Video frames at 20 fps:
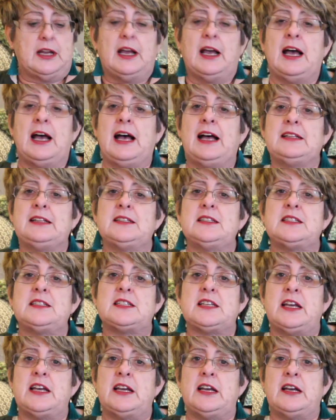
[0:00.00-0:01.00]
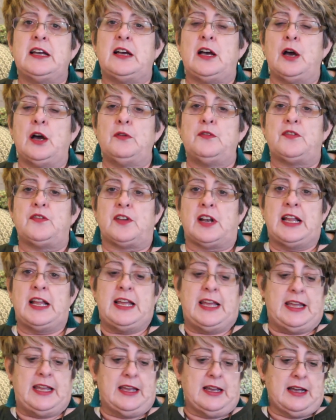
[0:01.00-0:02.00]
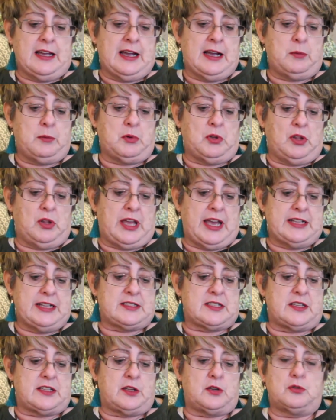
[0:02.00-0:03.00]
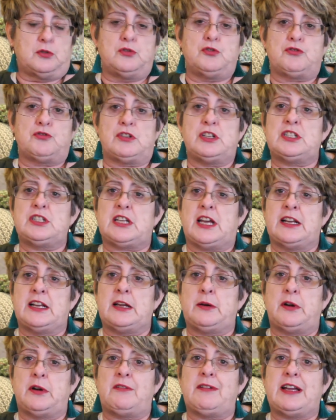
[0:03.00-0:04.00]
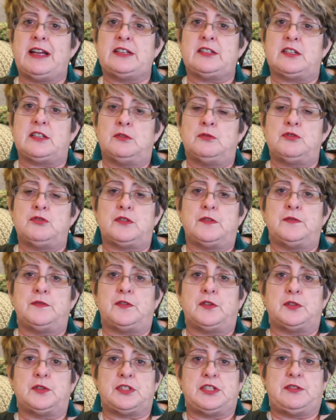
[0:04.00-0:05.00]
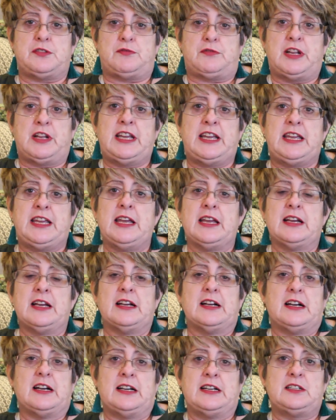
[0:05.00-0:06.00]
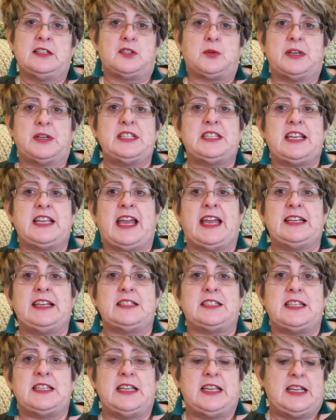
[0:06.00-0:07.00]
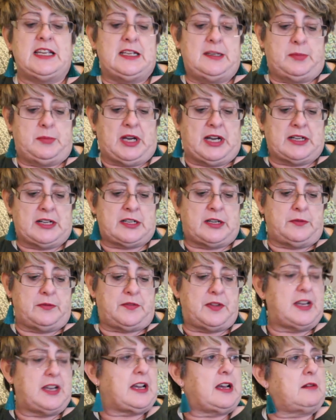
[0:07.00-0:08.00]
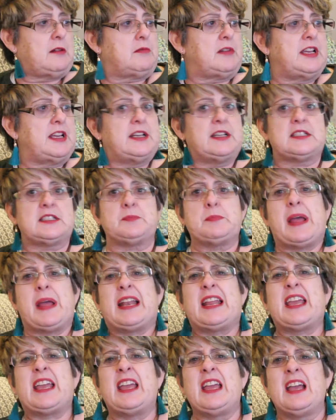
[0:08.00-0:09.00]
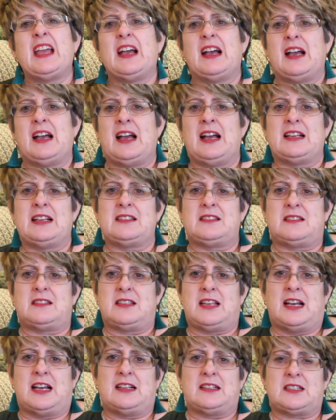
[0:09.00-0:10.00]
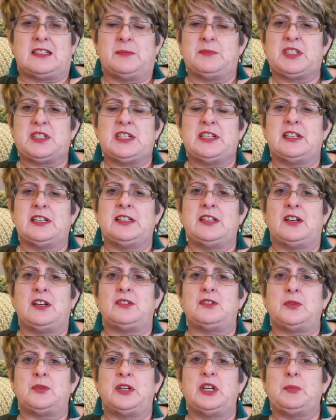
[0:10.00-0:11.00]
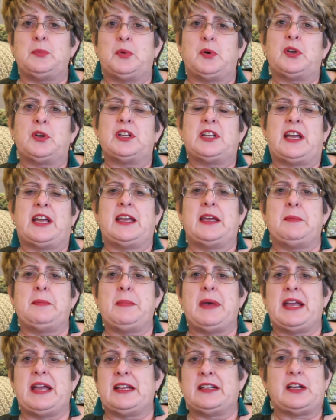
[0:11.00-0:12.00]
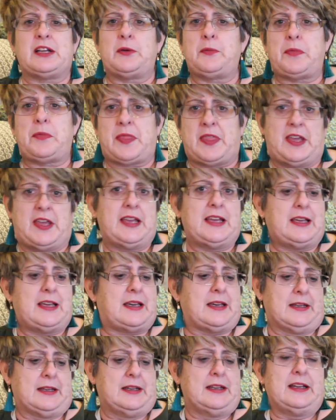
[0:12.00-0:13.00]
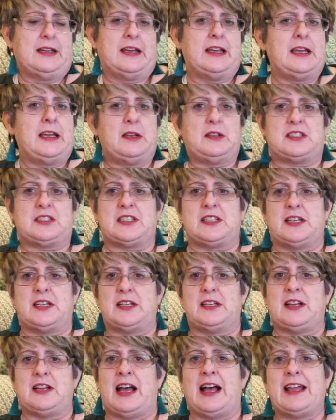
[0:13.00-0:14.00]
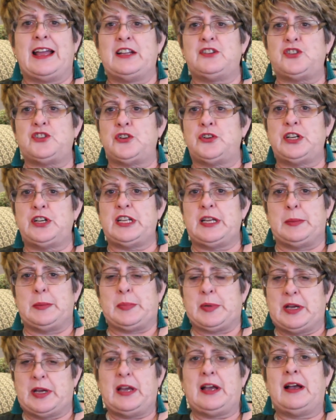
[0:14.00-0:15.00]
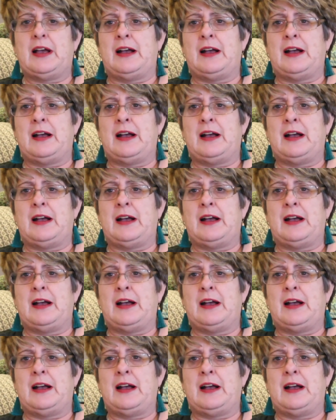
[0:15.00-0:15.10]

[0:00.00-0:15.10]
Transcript: and uh, hopefully I will get to the 100. I know I read 143 in 2018, but I don't think I'll read as many as that. I'm certainly not doing a book a day in May, I don't think. it. Uh, I enjoyed it, but,